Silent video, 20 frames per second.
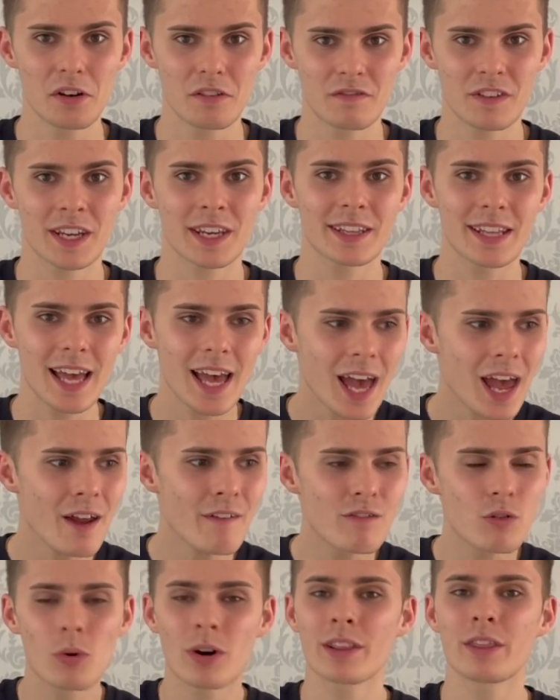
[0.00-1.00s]
thinking that
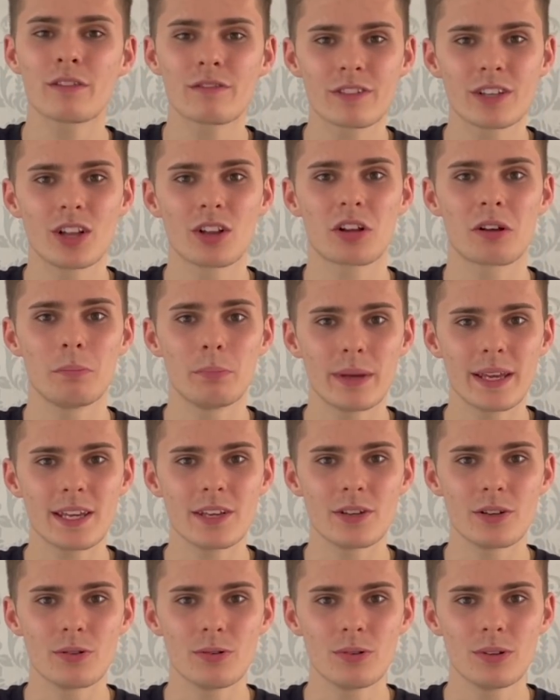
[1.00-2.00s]
everyone in the field can beat
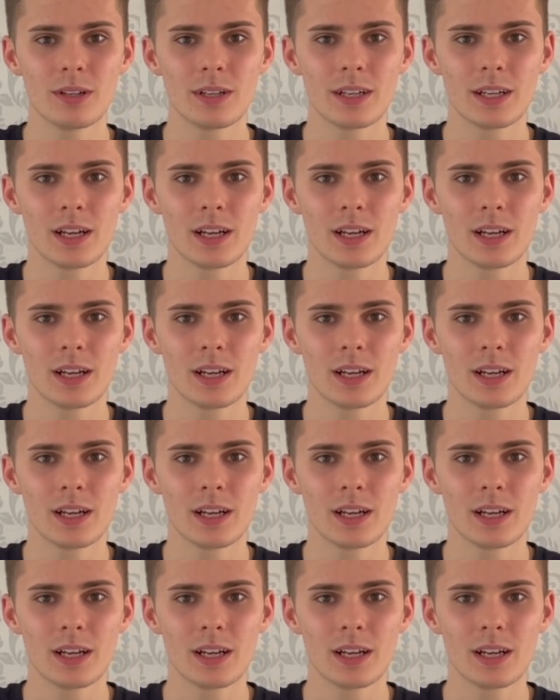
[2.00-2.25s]
you